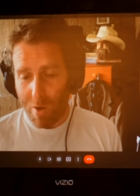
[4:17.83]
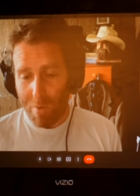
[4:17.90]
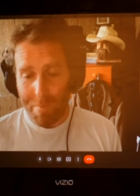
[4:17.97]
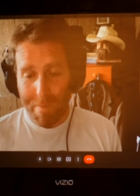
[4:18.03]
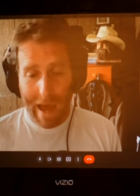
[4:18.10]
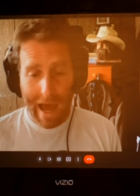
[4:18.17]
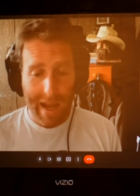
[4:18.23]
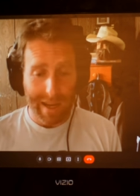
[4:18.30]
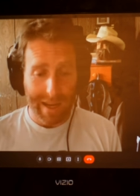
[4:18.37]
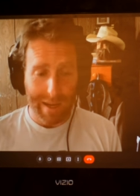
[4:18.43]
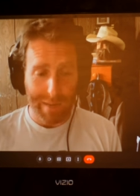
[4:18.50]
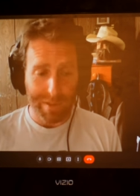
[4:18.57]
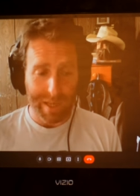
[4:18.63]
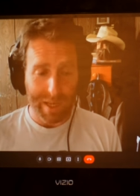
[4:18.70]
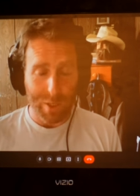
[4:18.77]
wrote back, and
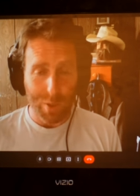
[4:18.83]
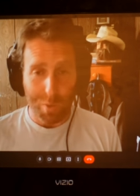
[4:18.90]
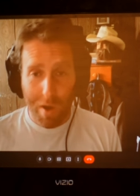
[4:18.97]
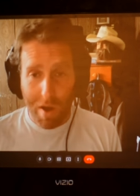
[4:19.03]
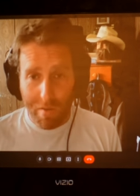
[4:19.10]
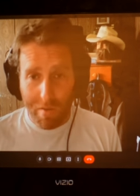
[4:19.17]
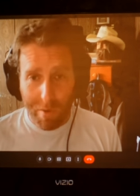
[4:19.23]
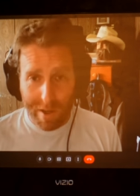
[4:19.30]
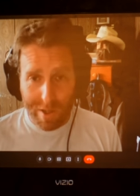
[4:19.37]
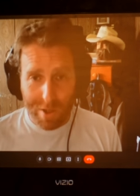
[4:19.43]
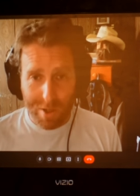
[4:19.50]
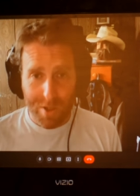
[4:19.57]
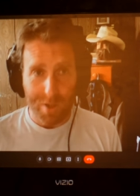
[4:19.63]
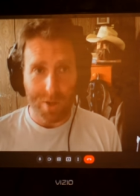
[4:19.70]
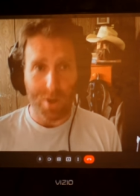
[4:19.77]
he was like, twelve
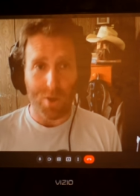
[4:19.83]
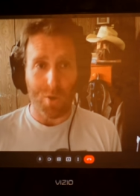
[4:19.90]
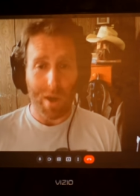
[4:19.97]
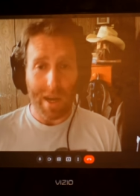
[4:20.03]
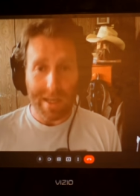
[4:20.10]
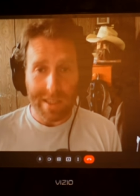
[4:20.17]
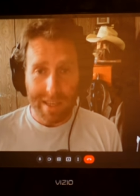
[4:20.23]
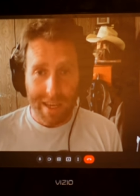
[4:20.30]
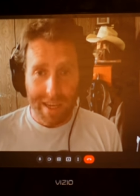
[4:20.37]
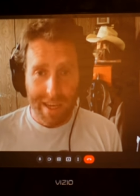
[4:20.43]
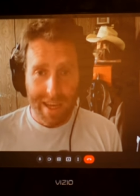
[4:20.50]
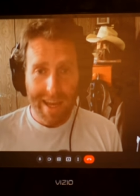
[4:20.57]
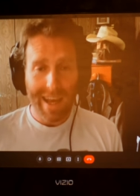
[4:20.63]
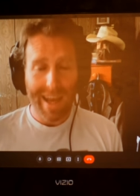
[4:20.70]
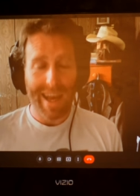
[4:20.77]
Westerns, you crazy?
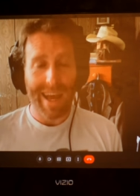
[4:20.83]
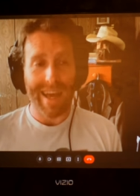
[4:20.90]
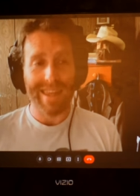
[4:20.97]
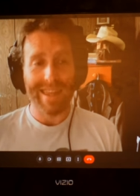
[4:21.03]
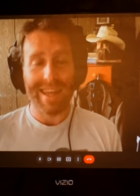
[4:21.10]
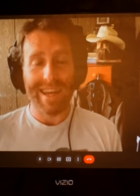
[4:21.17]
And